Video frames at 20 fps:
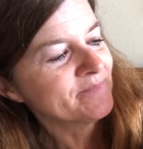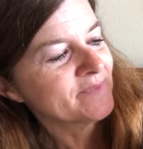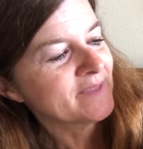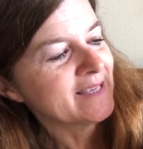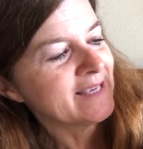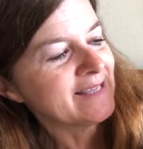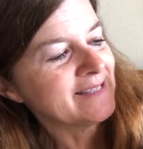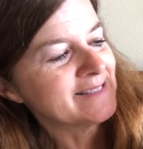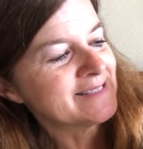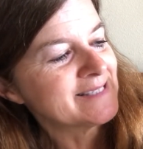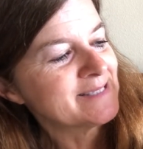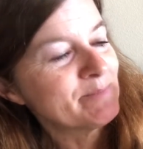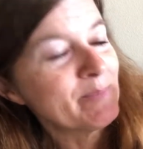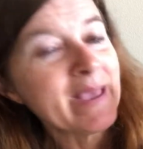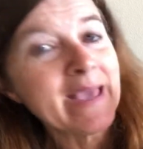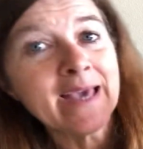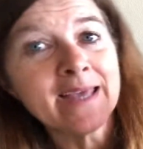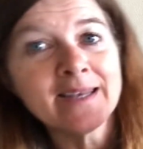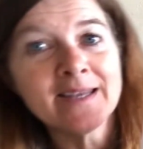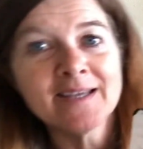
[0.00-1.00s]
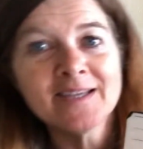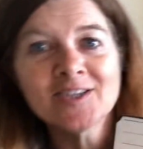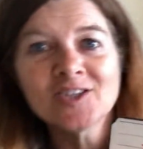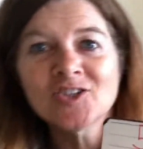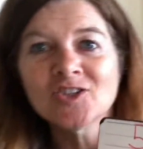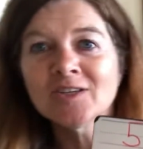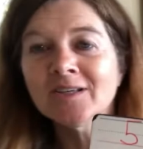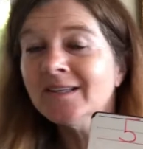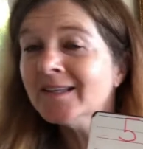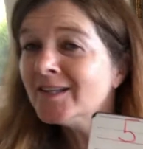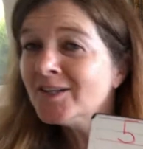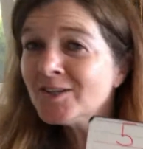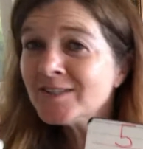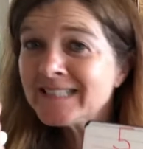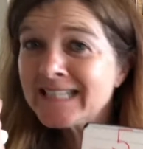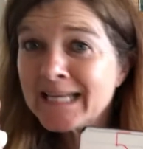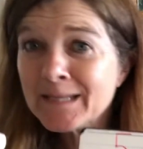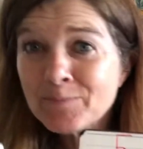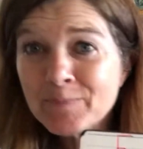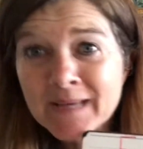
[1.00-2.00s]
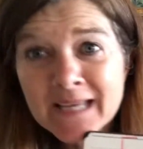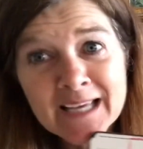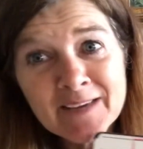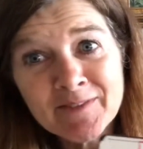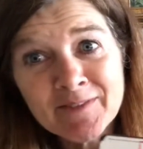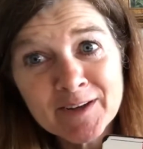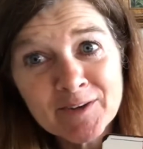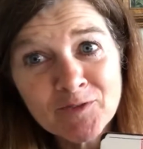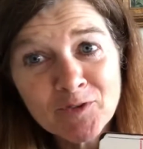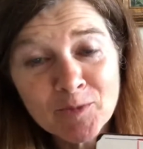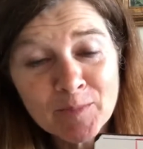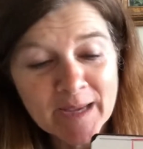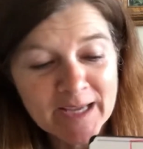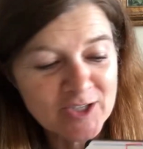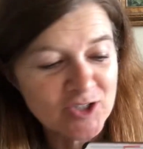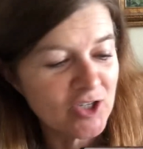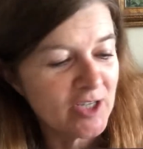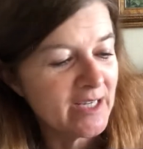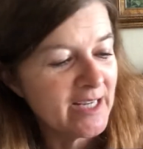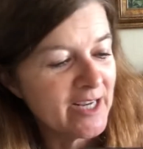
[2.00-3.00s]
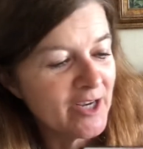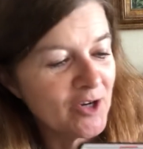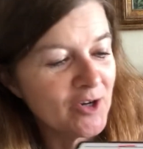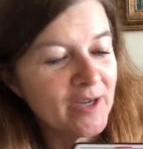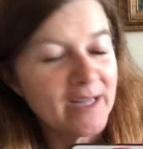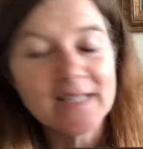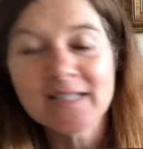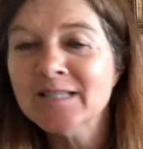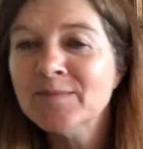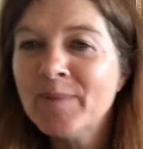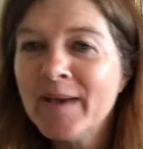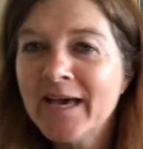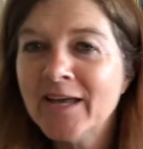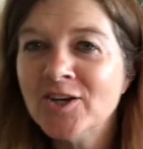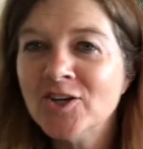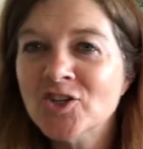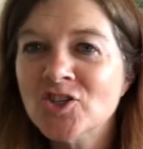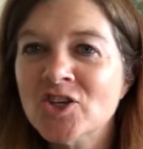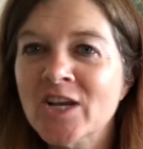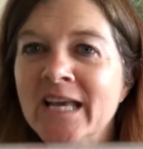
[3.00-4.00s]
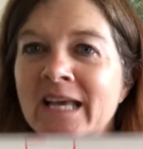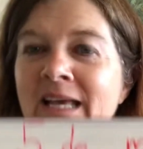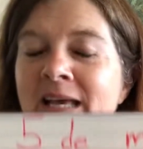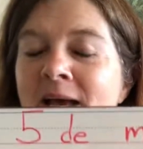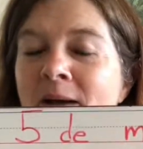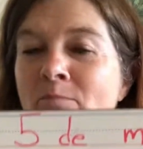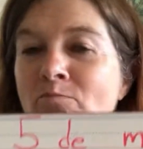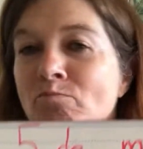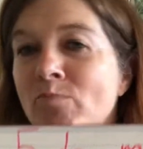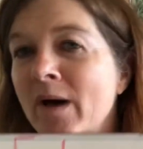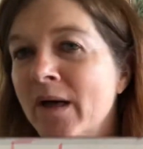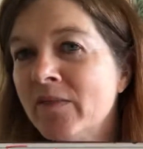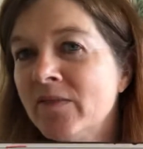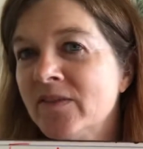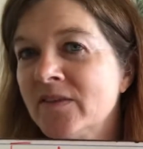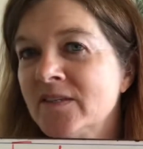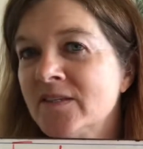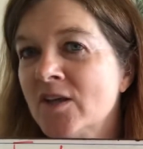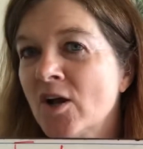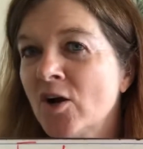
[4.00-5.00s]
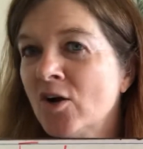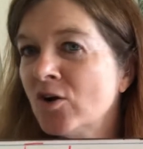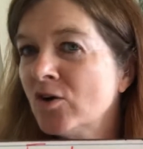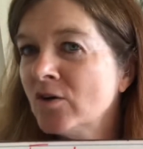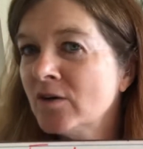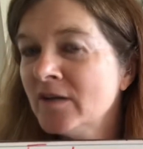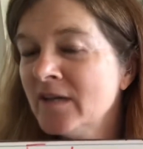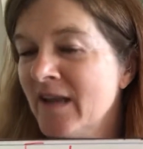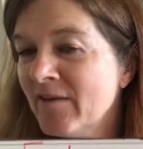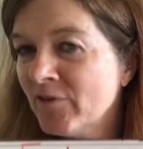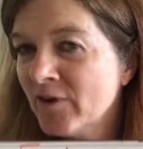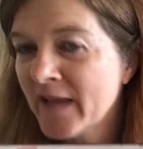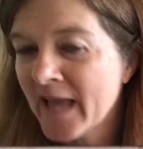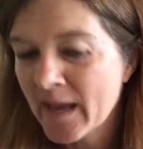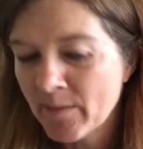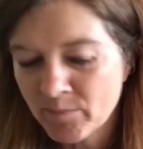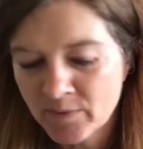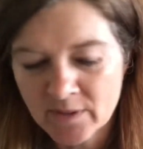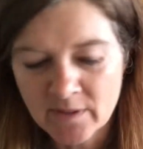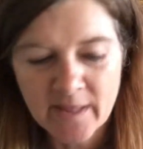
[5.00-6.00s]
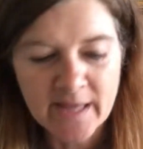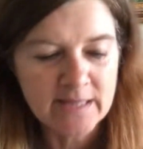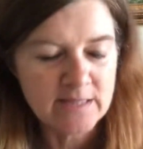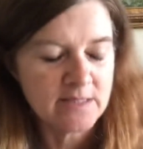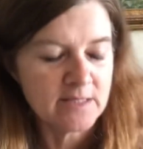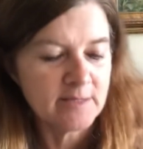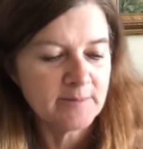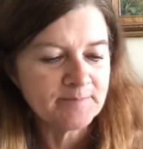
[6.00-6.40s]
in Spanish, little tidbit of information here, in Spanish, months are never capitalized.